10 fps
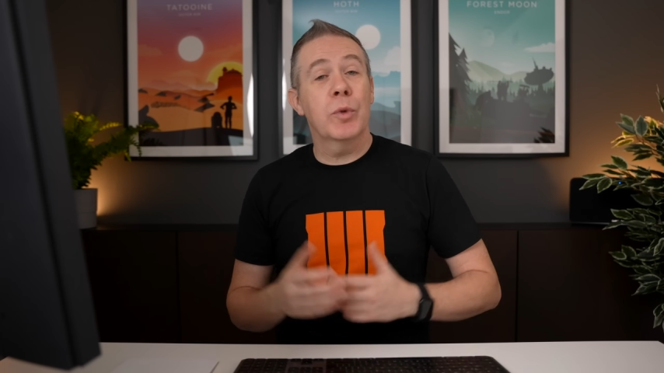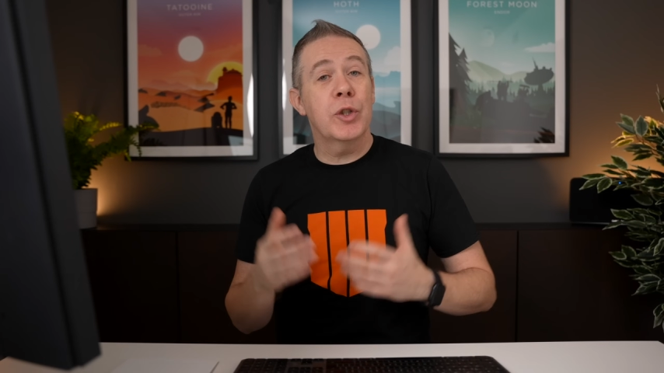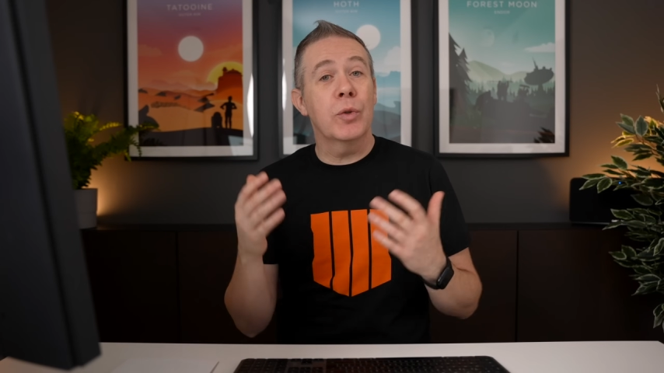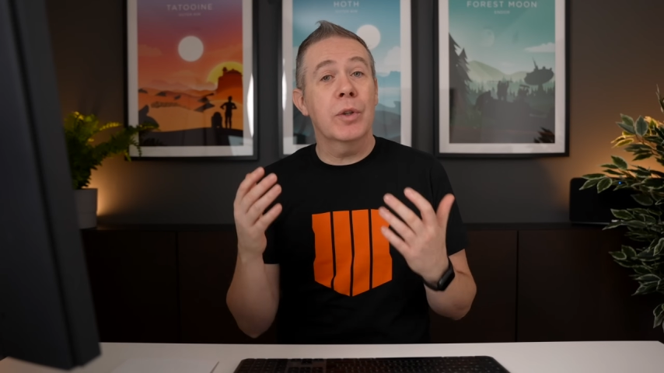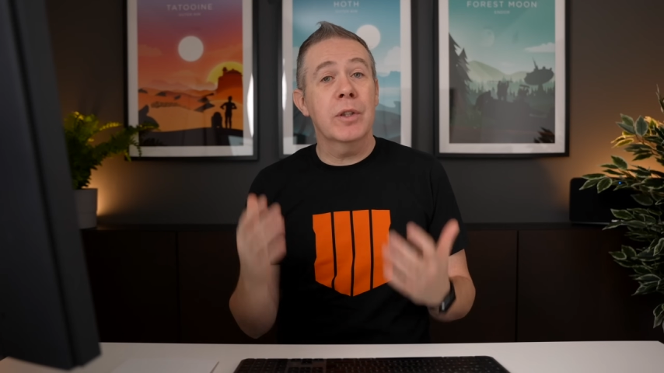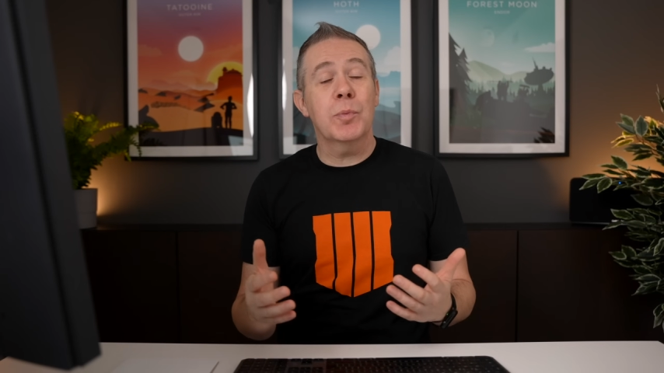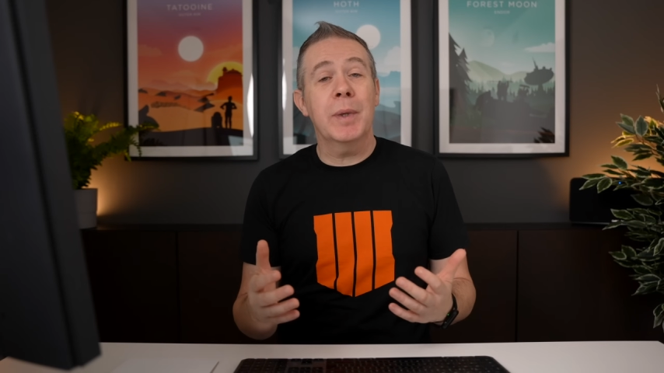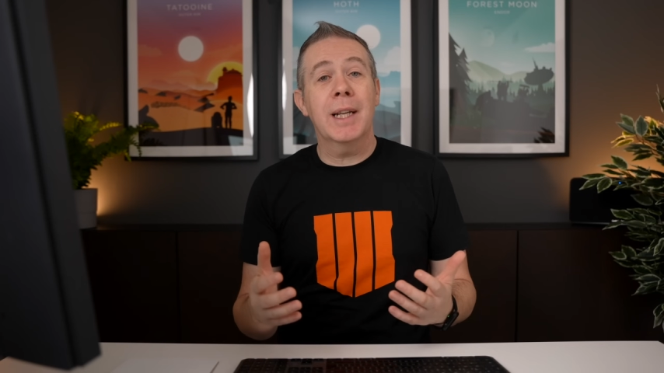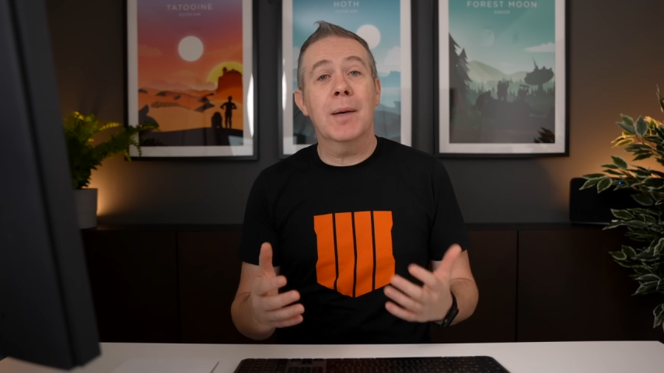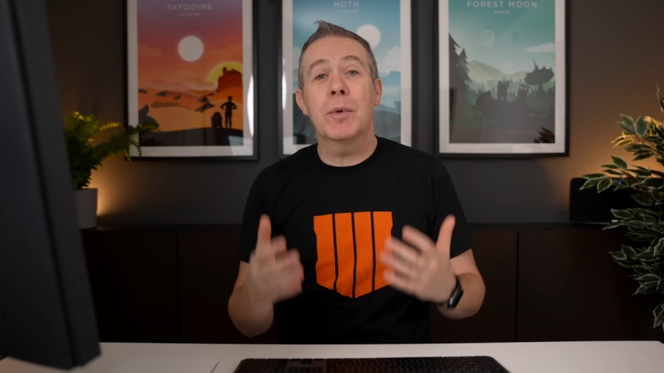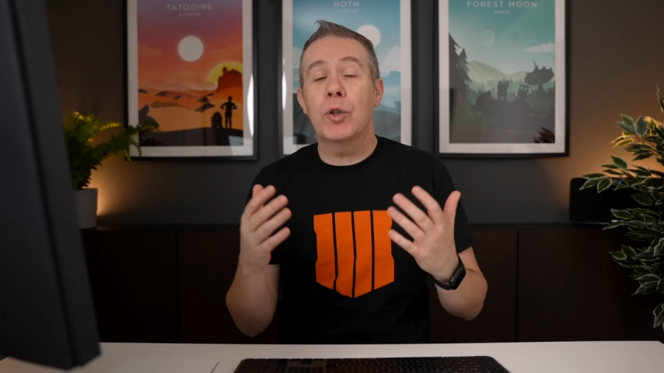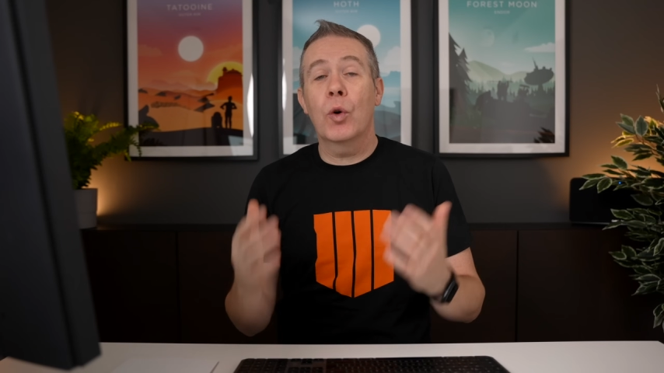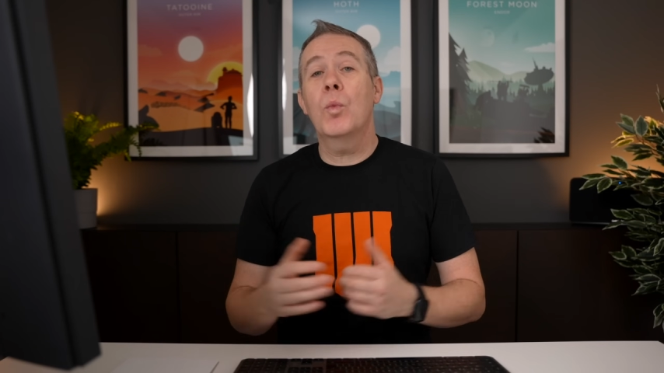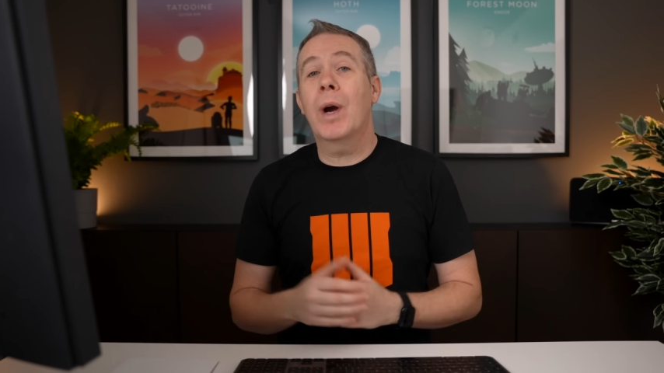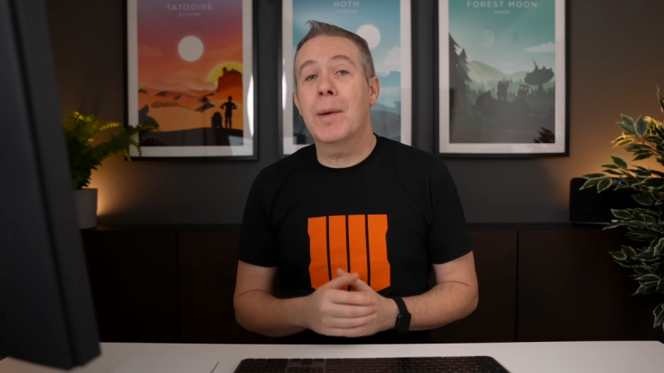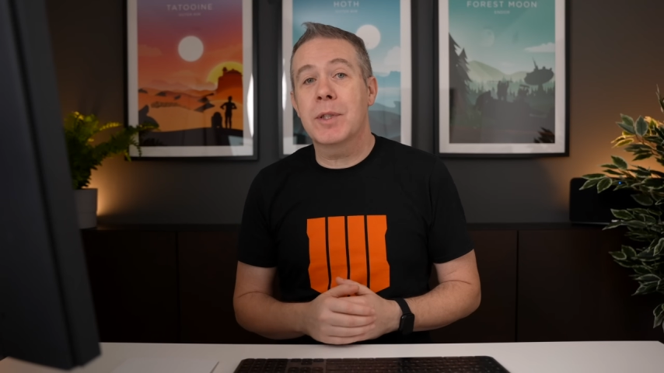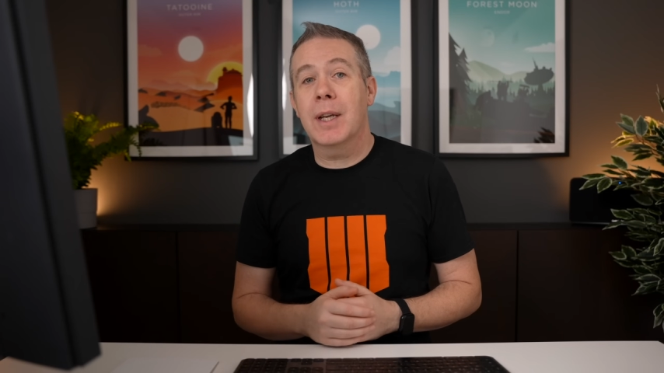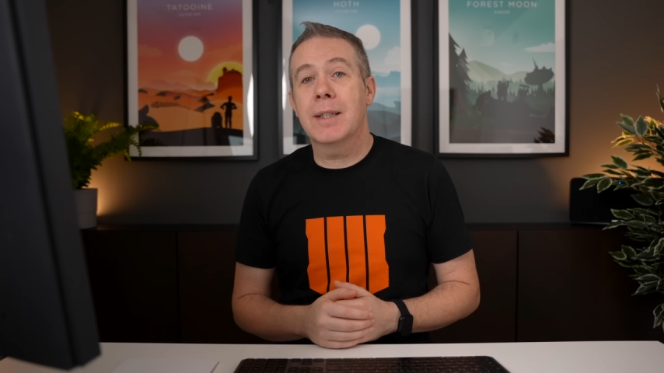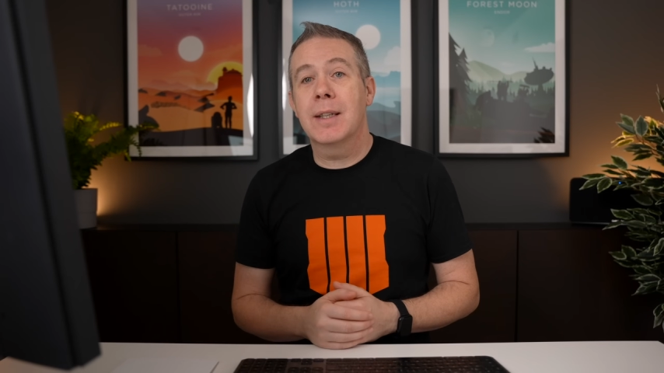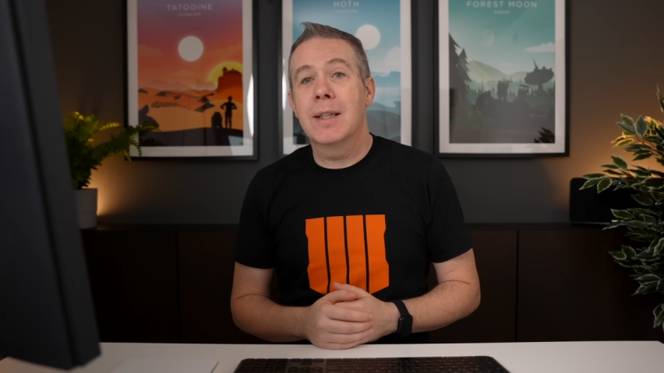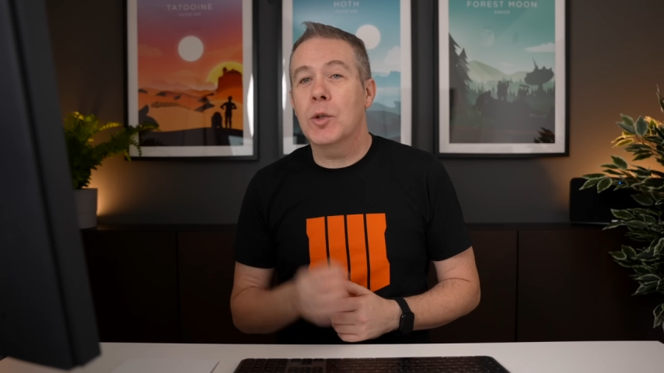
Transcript: which you can speed up your website